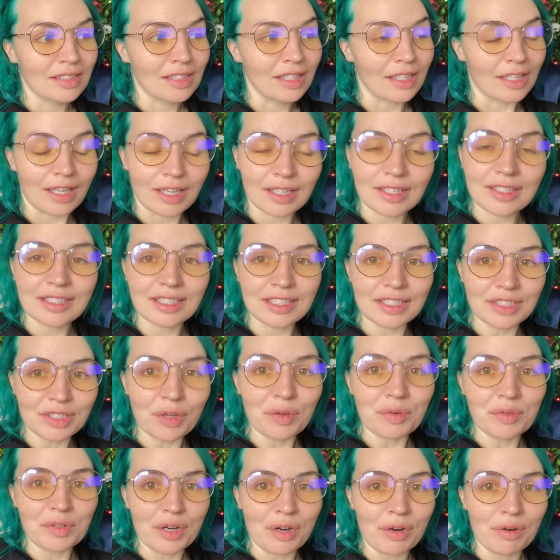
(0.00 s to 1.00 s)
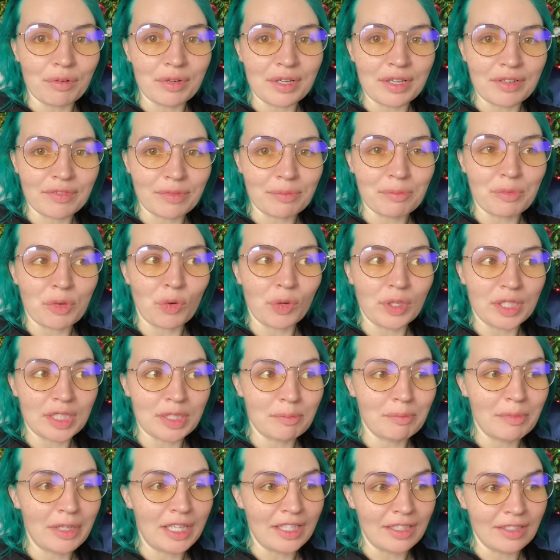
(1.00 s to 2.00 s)
I honestly don't know if I'm going
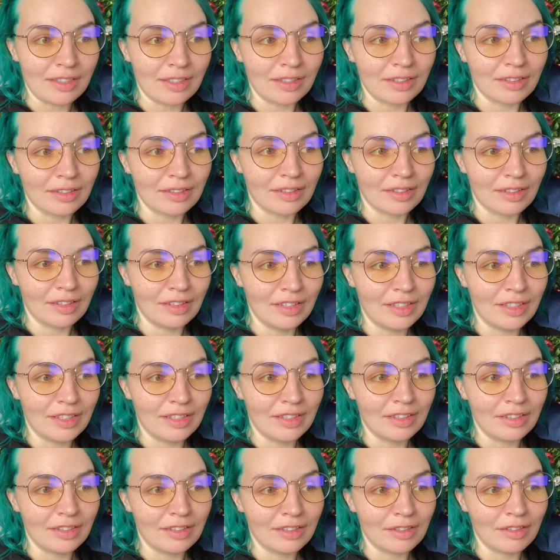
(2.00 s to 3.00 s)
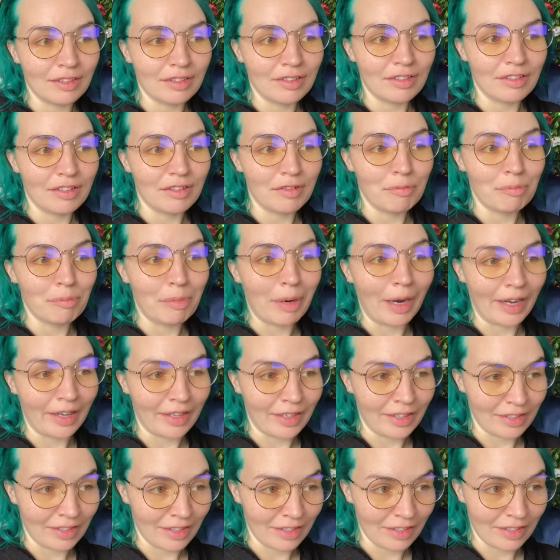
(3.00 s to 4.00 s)
to make the by
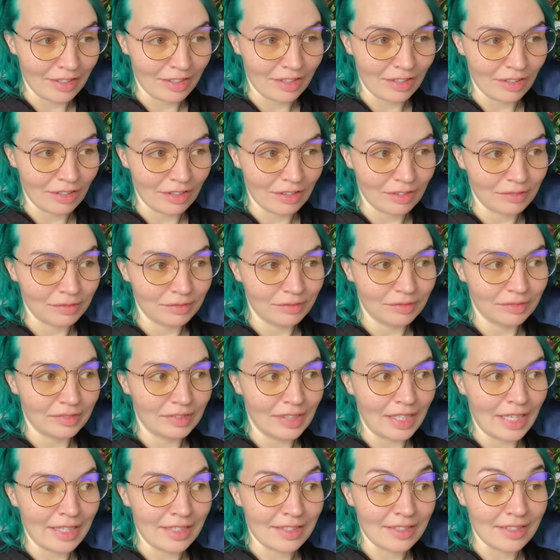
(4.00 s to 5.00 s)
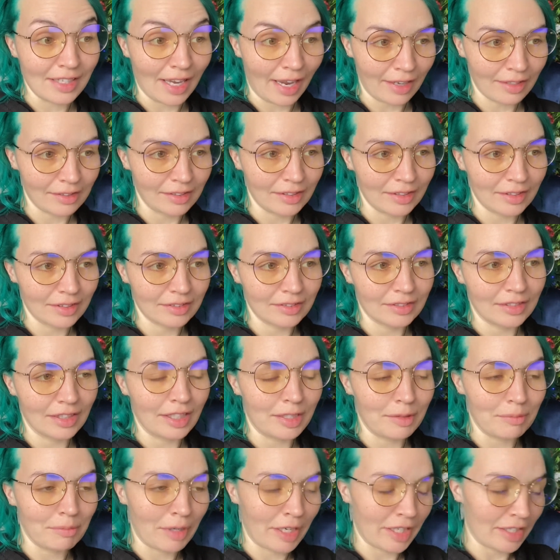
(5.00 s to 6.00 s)
end of the year exactly.
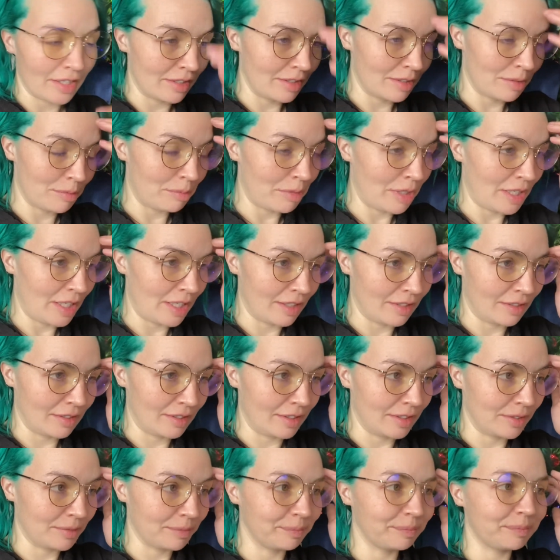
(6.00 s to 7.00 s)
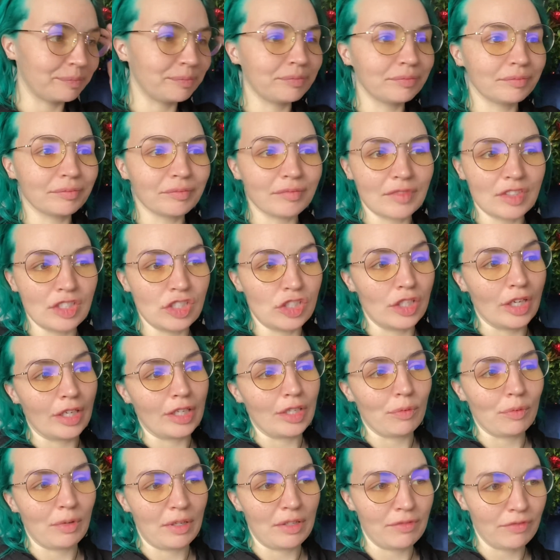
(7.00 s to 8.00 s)
It might end up being like
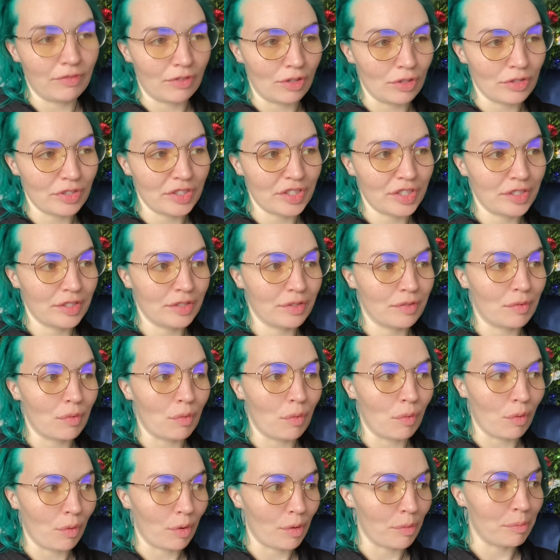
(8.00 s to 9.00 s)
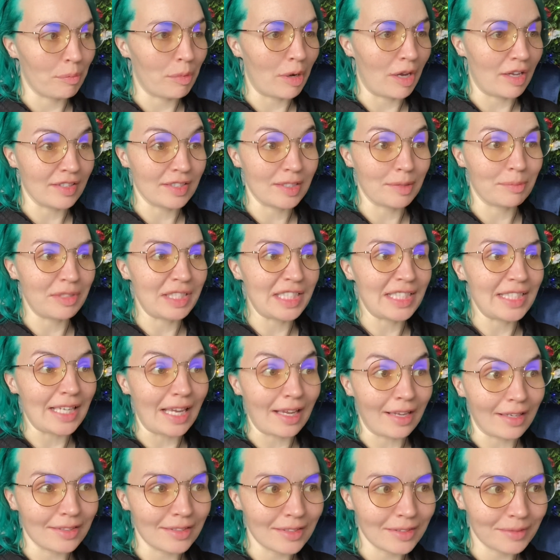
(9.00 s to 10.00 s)
January 1st or possibly
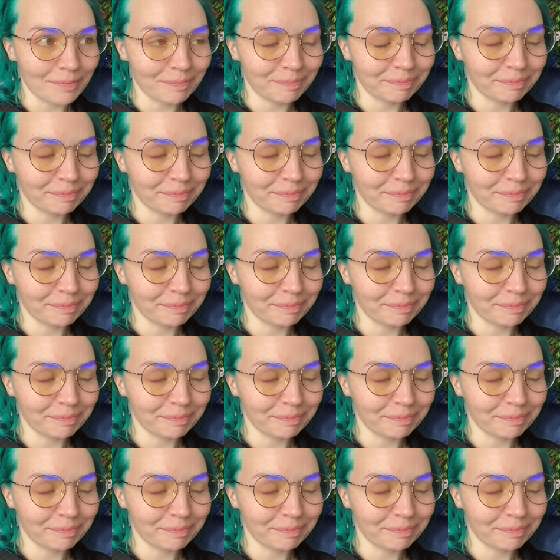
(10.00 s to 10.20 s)
2nd.